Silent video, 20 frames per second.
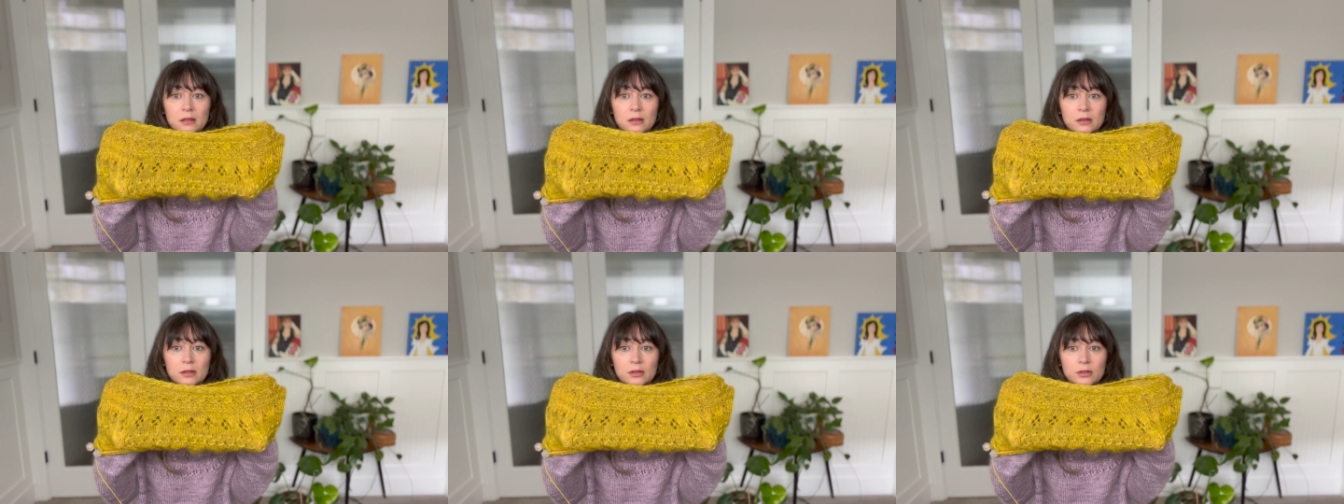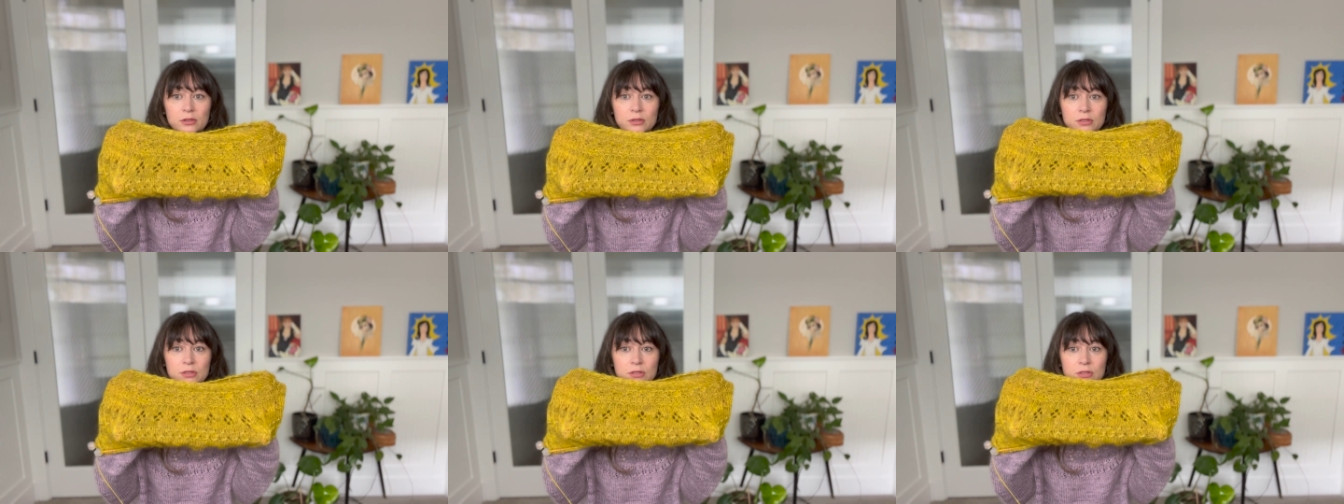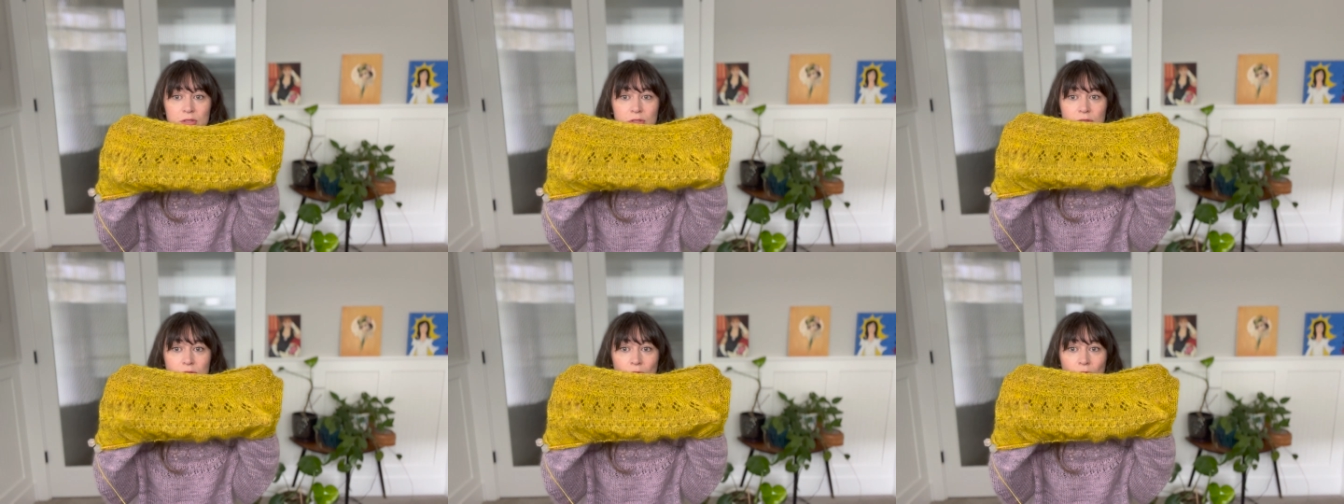they're
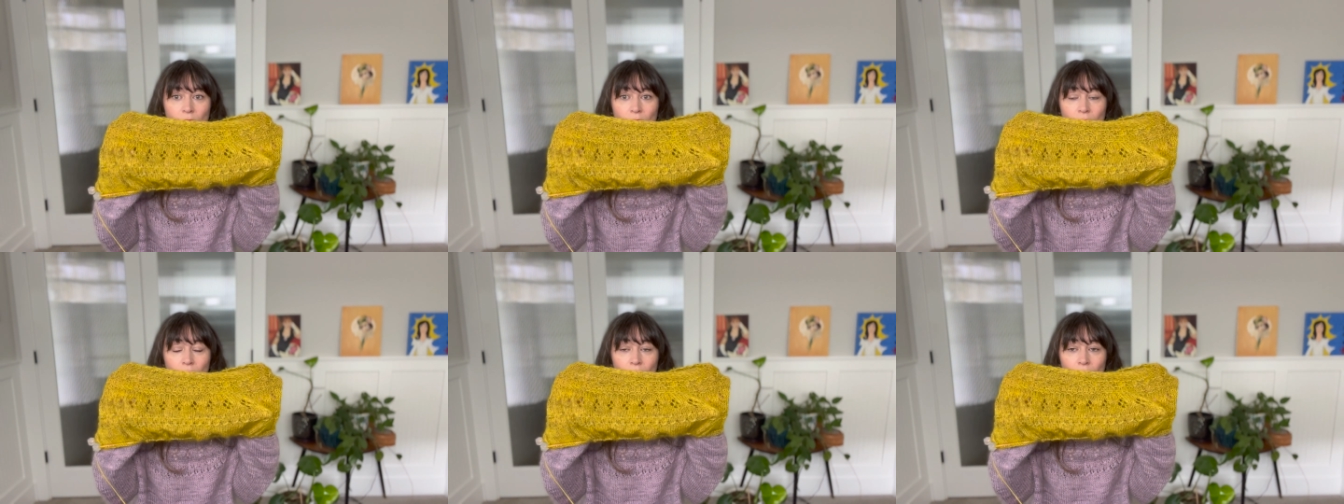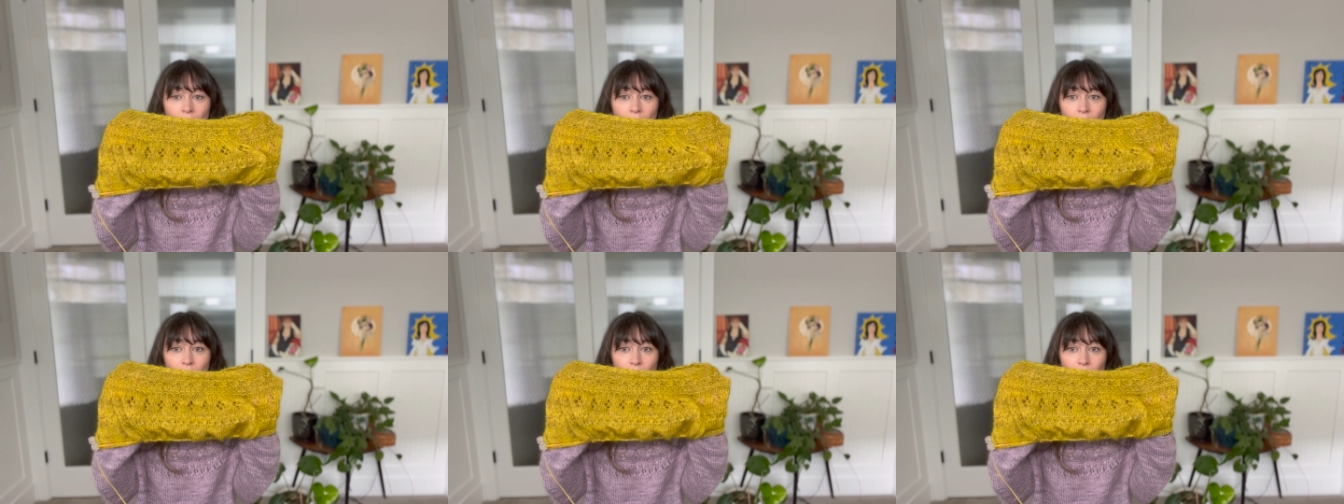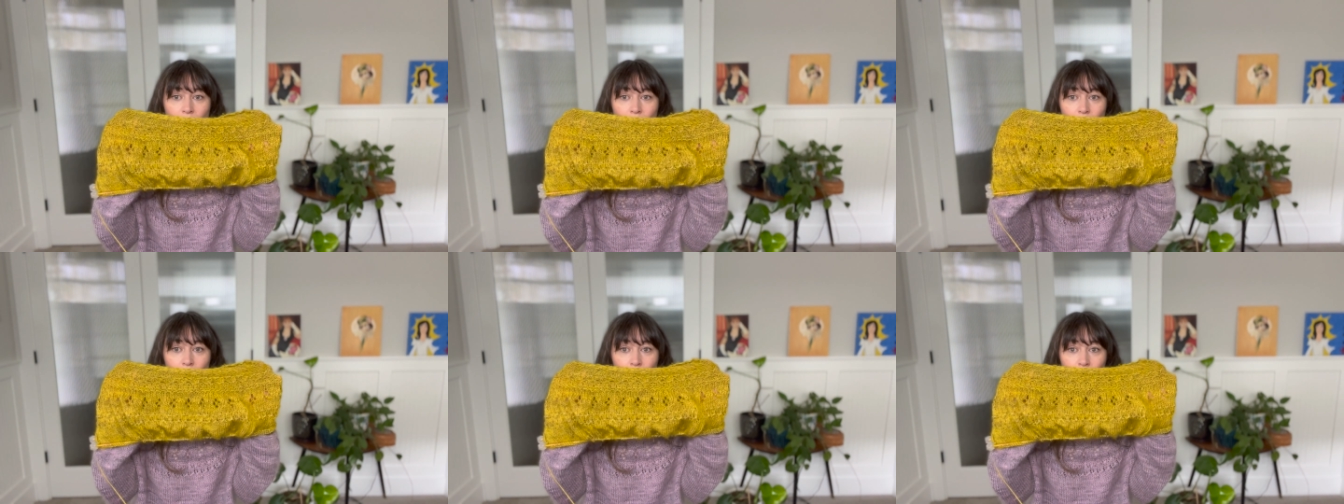
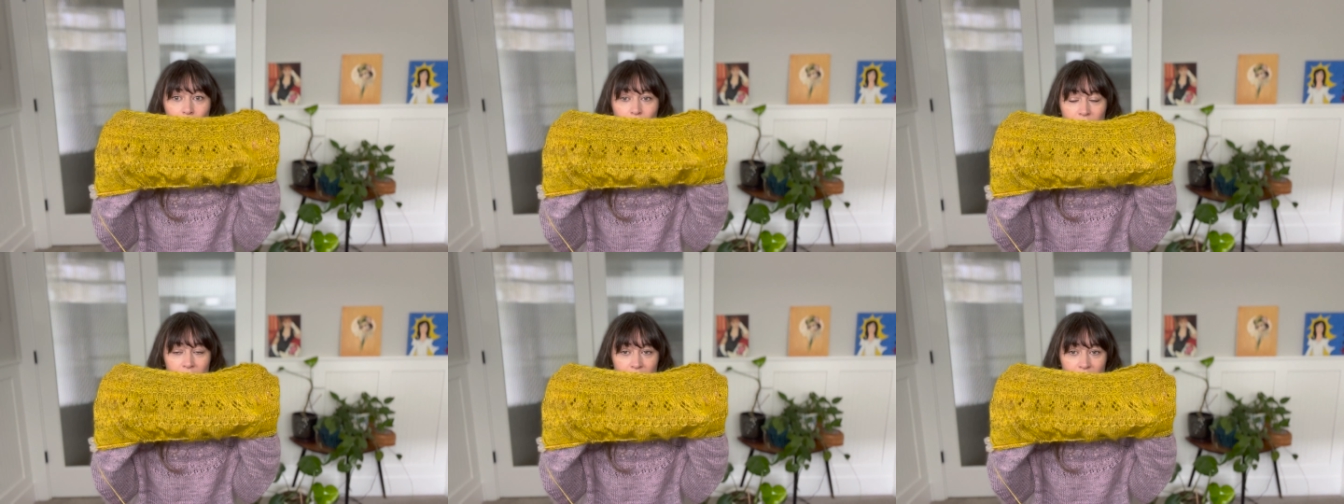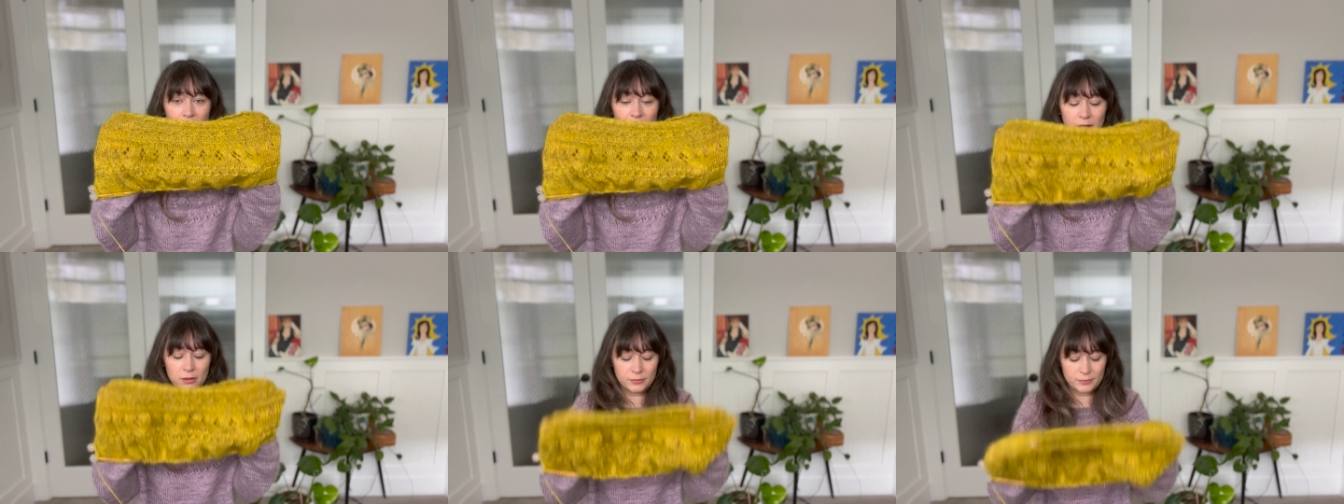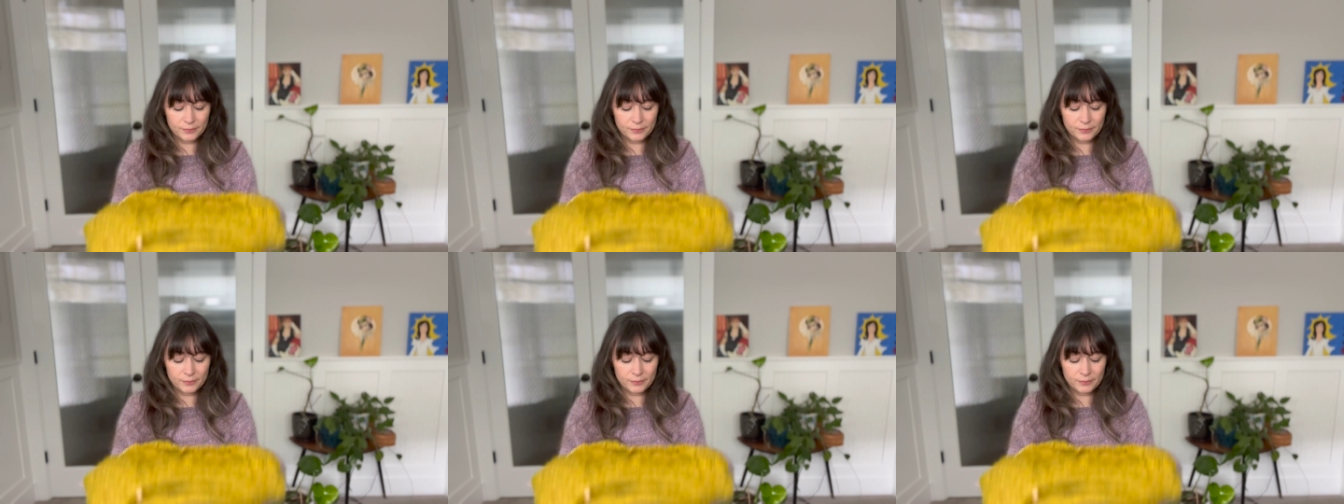so pretty.